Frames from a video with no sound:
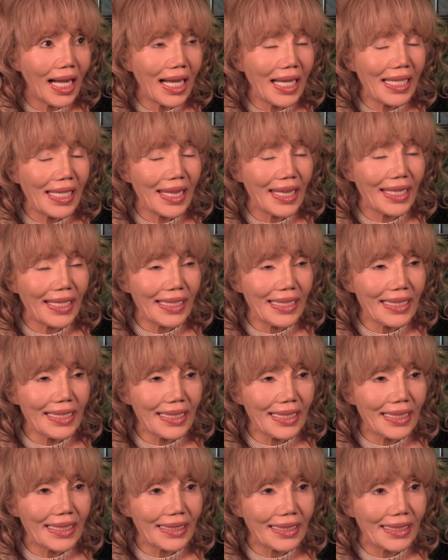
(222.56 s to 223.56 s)
I
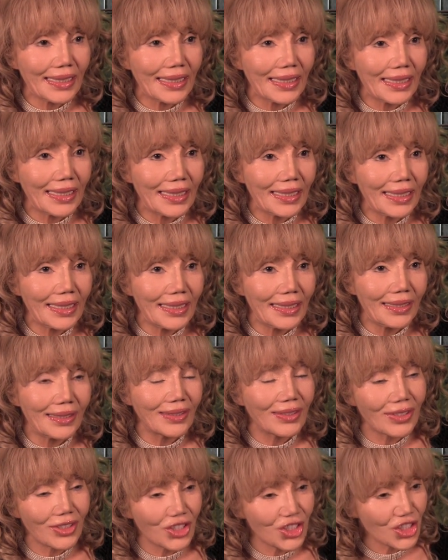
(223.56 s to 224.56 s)
think
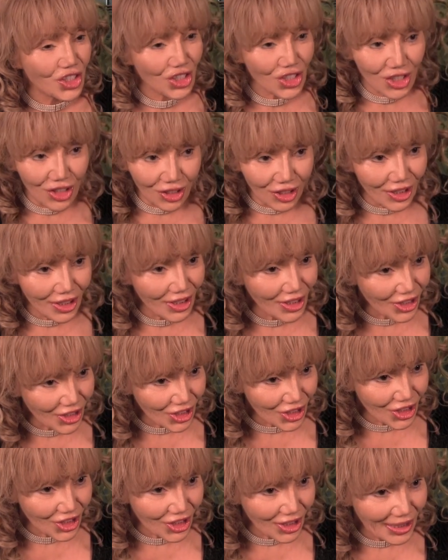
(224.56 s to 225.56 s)
a
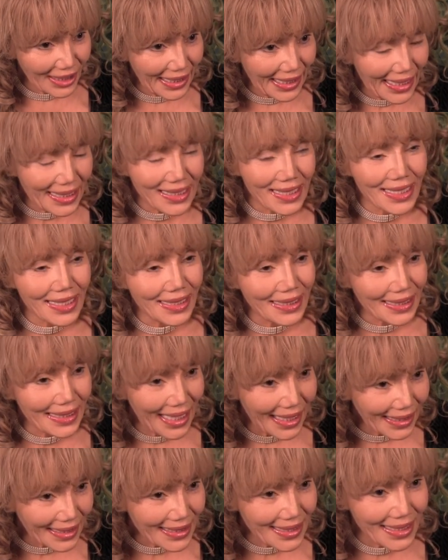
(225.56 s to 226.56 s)
church gets
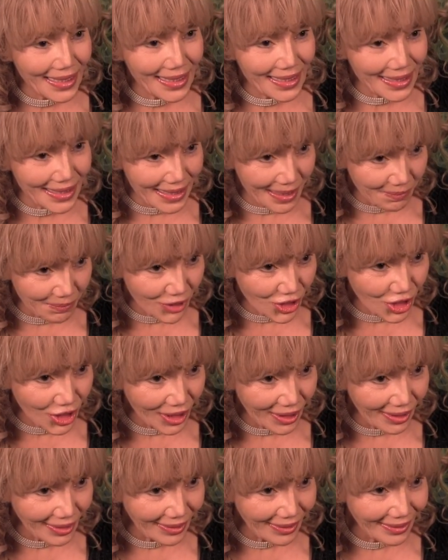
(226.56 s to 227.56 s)
tax
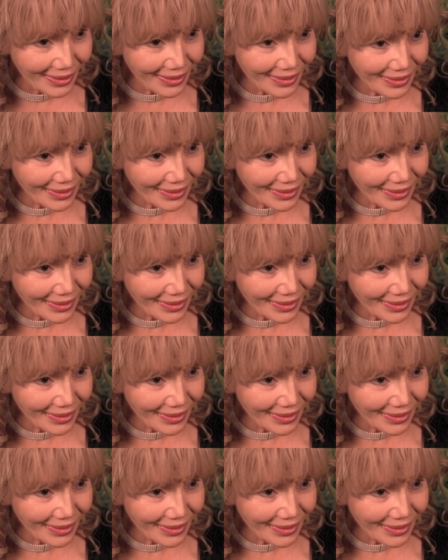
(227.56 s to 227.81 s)
exemption